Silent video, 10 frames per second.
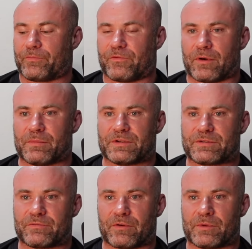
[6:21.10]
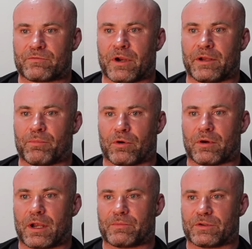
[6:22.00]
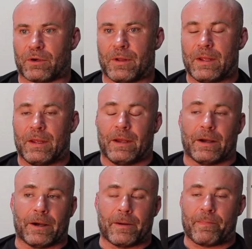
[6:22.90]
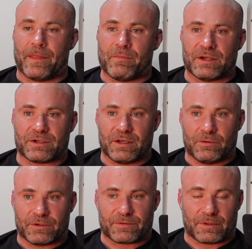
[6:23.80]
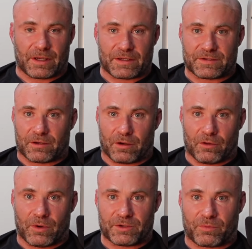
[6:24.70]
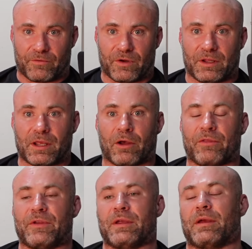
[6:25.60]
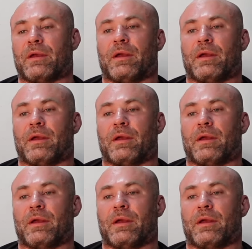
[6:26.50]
from his running program. So they mentioned he was, like I said, otherwise perfectly healthy.